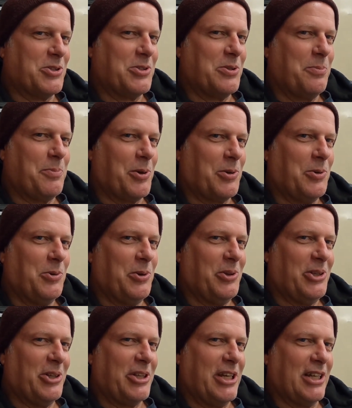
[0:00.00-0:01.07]
Super
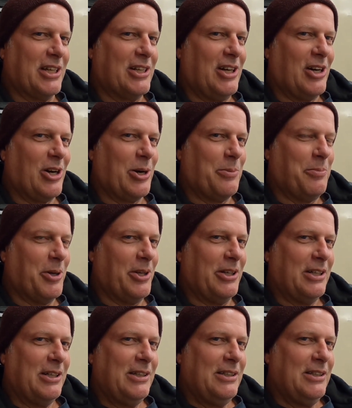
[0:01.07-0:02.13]
cool looking car, but